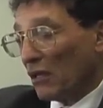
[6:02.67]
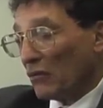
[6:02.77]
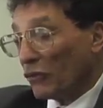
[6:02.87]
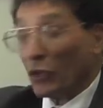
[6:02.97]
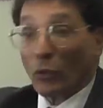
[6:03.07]

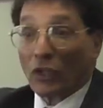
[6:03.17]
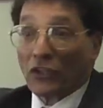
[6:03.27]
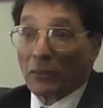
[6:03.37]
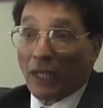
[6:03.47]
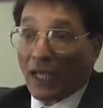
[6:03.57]
very
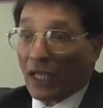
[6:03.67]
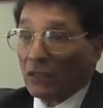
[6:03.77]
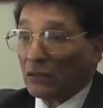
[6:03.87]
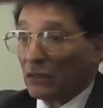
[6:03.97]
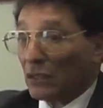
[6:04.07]
wealthy
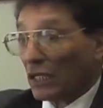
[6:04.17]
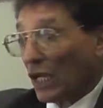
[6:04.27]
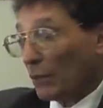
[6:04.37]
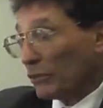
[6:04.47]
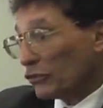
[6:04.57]
man, an
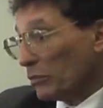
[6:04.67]
accomplished